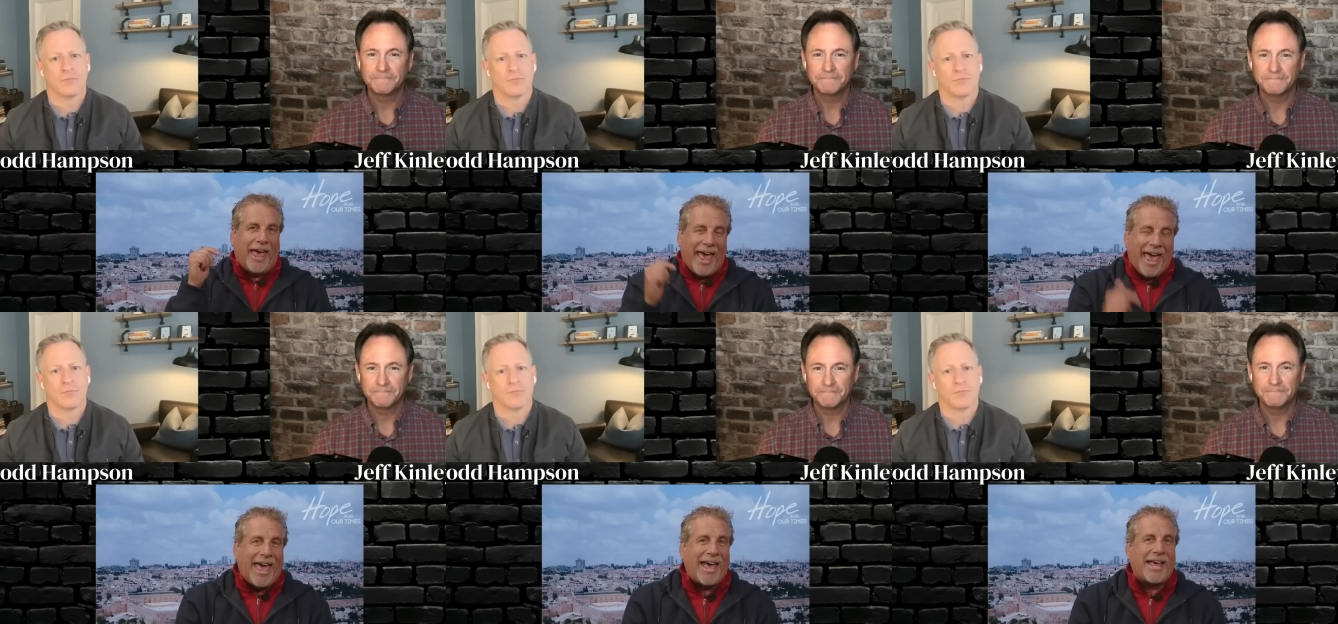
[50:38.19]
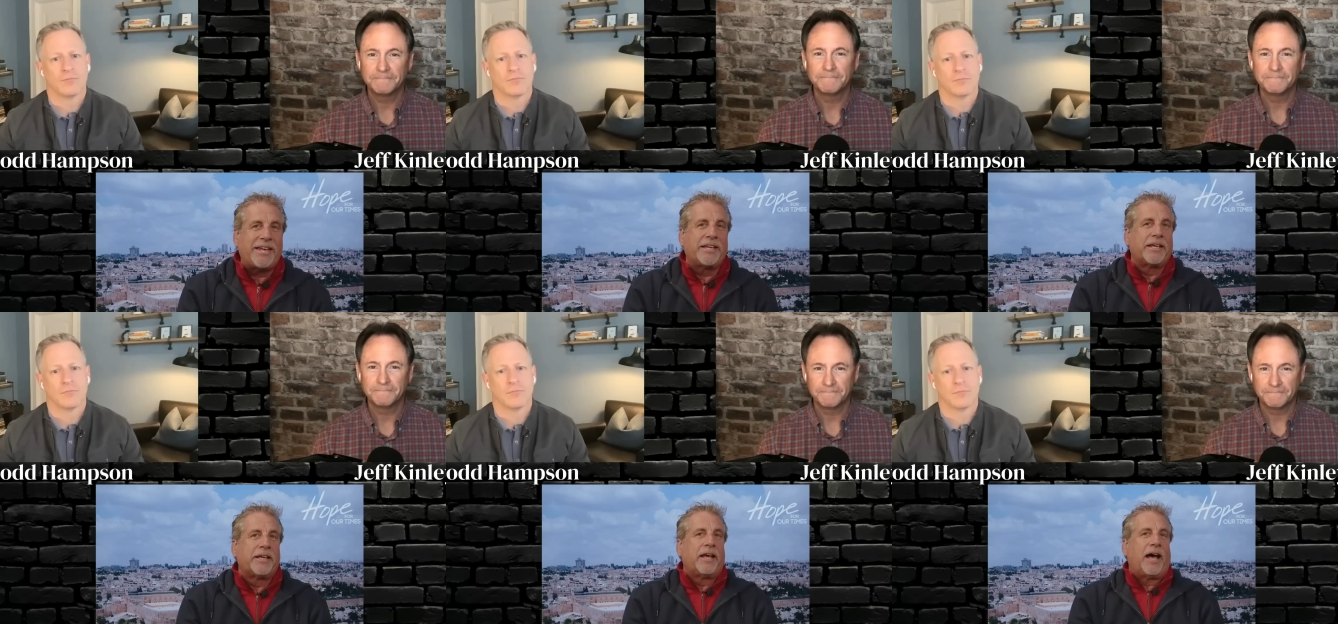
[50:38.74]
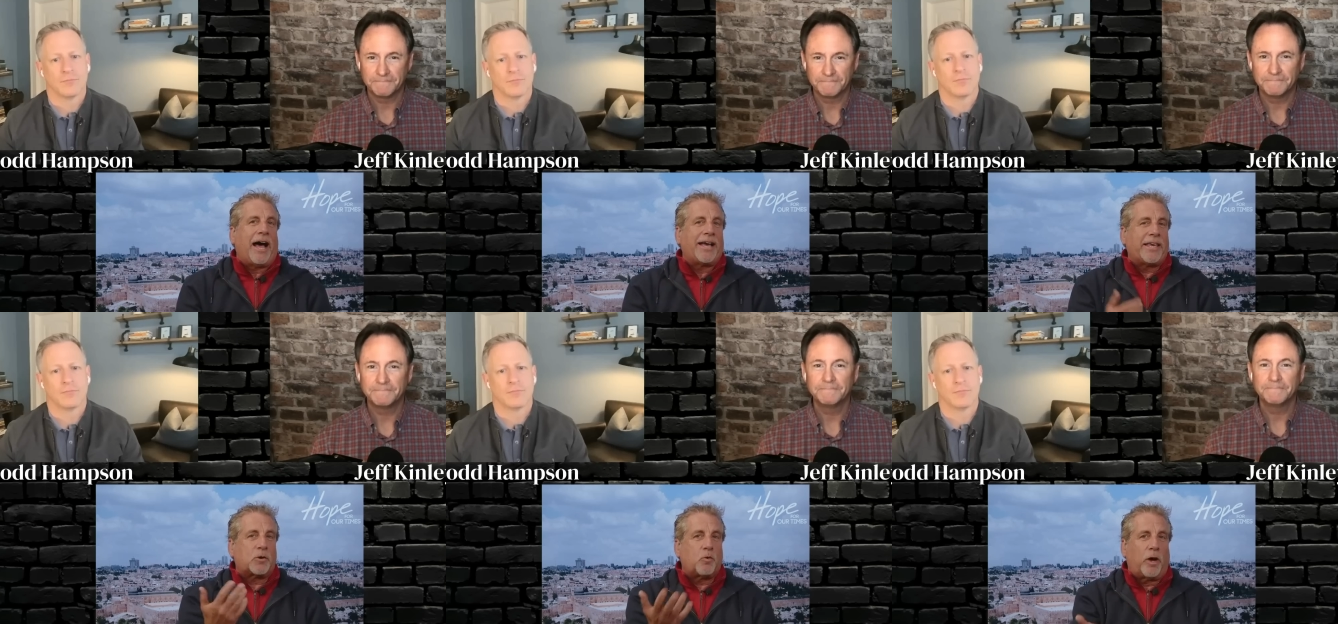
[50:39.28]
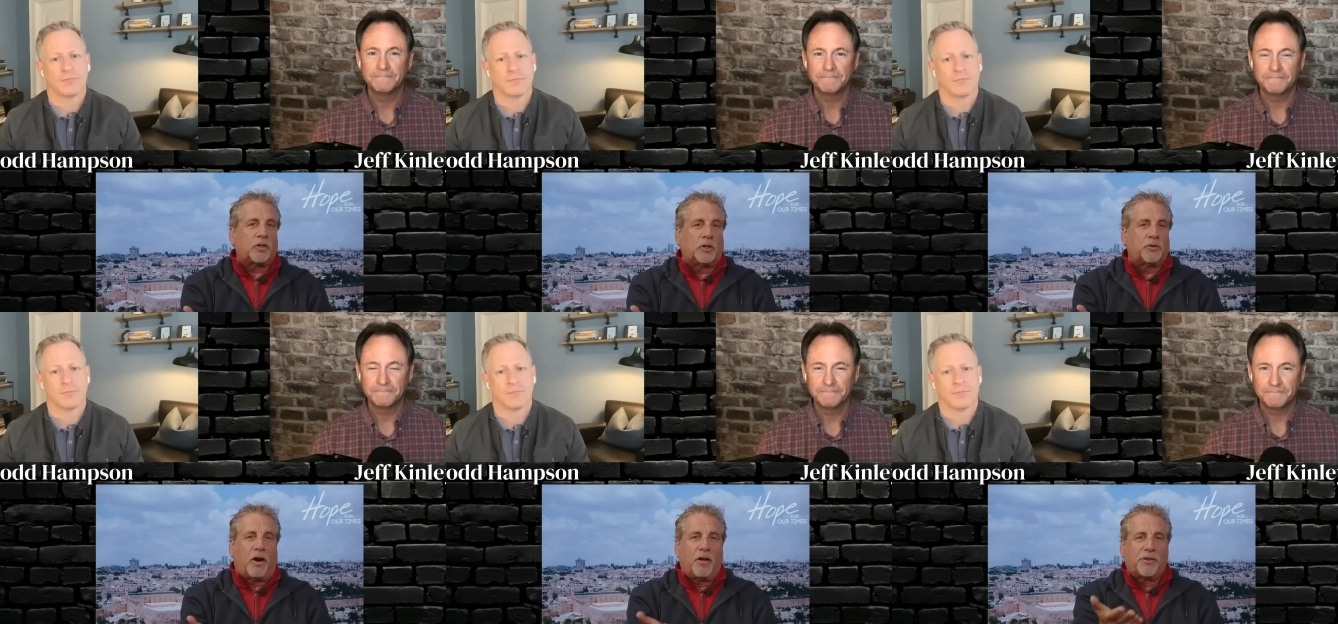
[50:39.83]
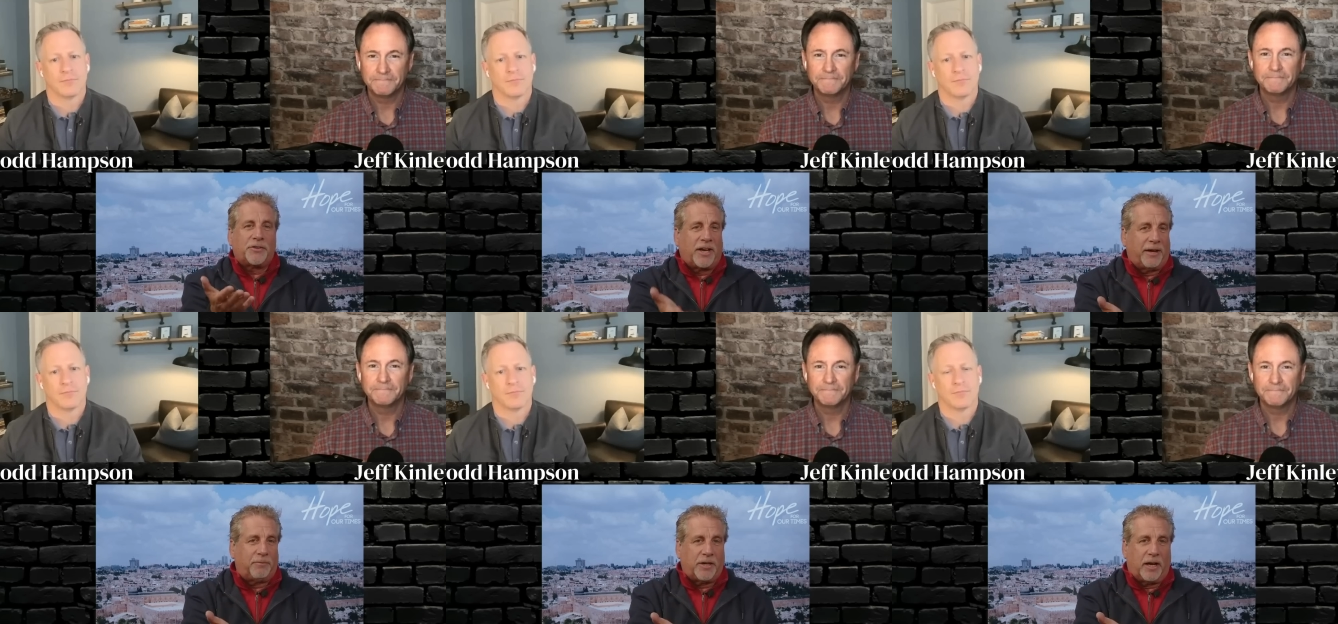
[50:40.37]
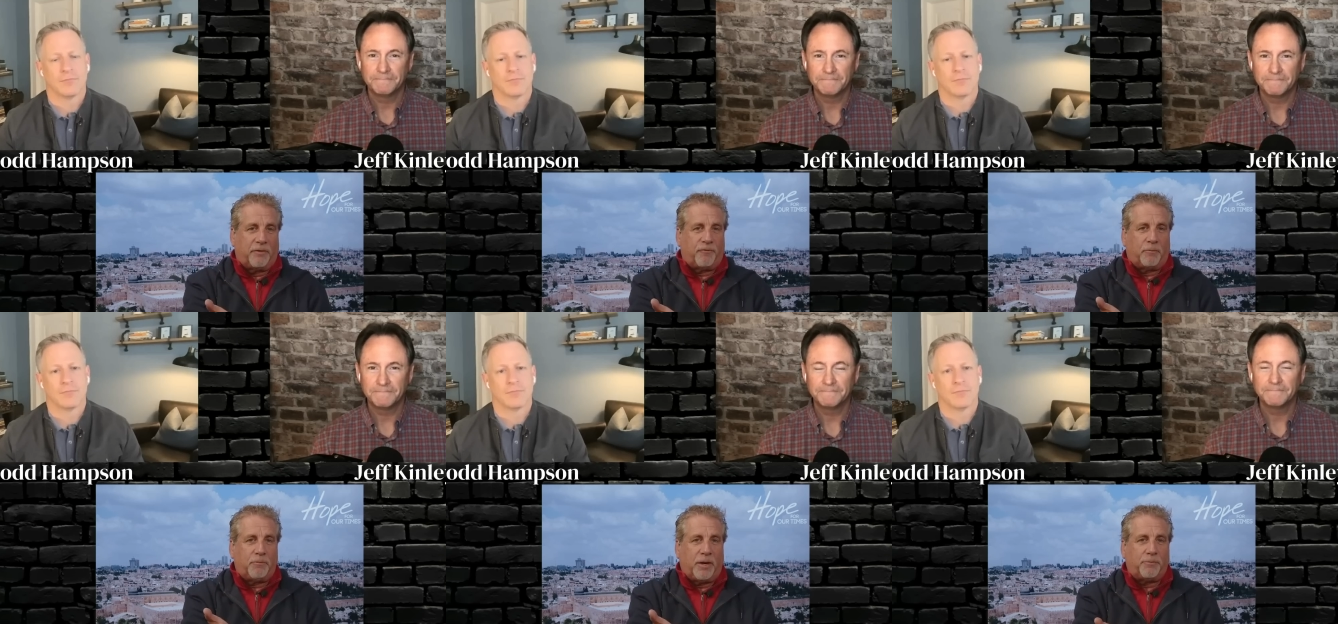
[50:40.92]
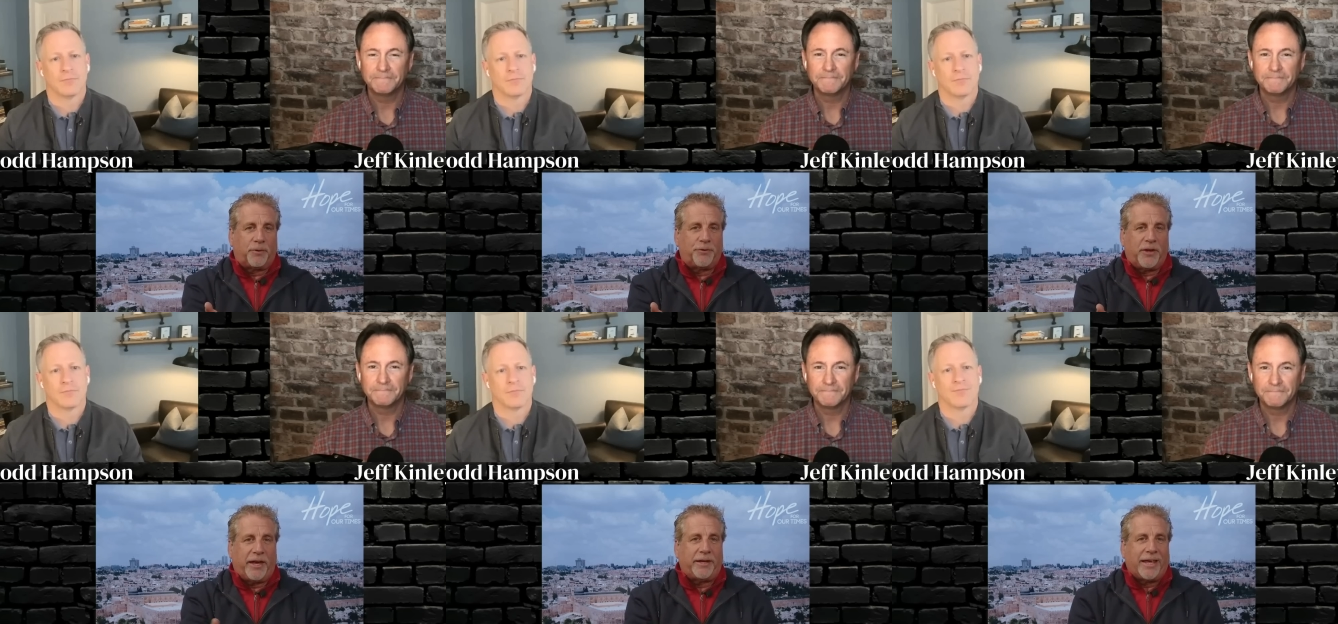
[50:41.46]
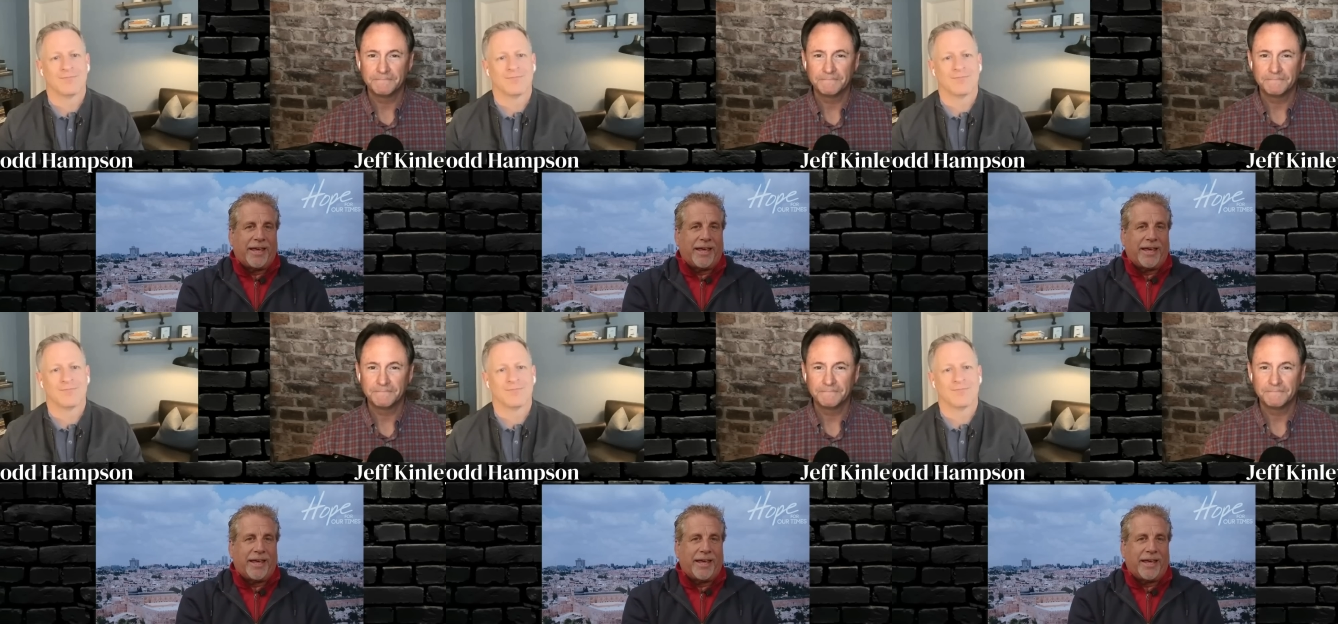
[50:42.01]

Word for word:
Speaker 1: And I get questions all the time, Todd, from people saying,